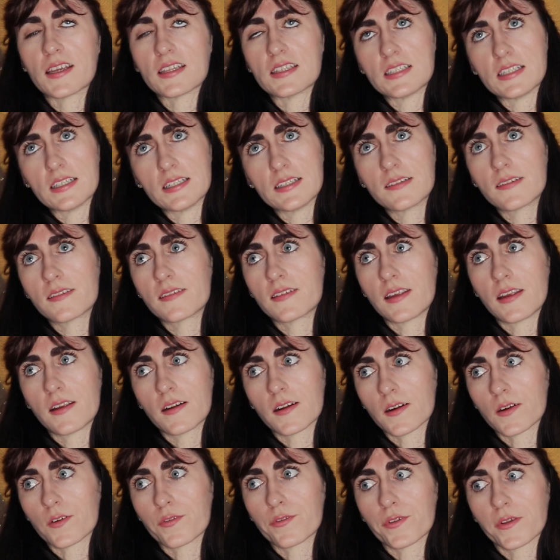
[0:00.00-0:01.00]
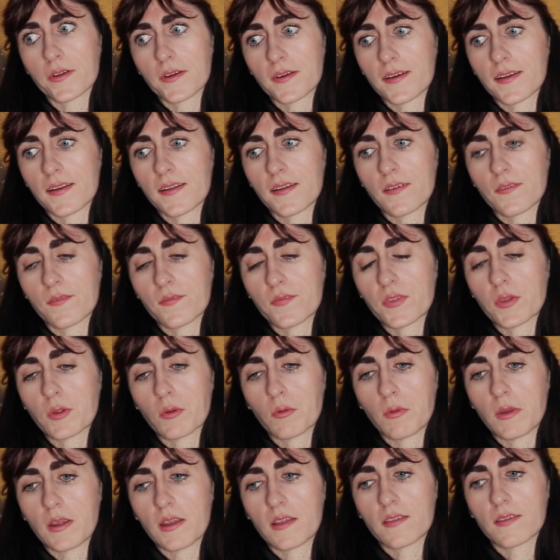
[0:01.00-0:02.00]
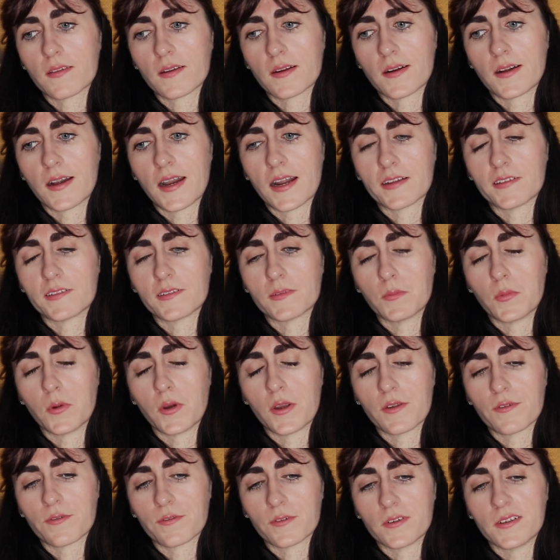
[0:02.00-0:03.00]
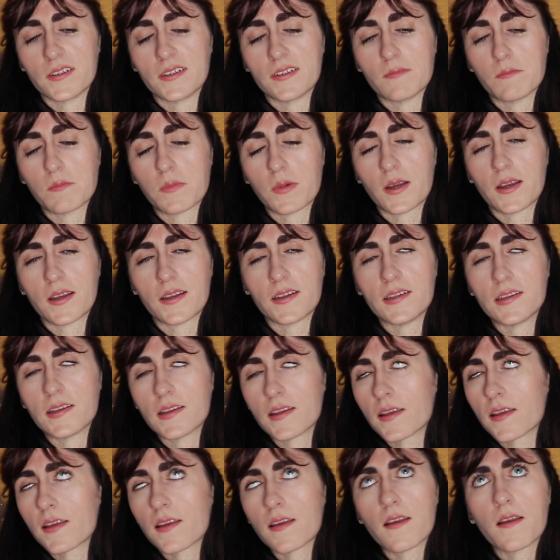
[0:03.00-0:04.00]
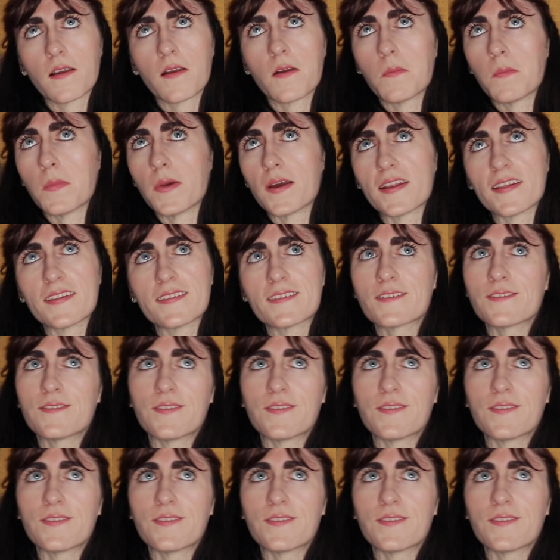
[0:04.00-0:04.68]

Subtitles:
did see her flirting with her ex-boyfriend, but it's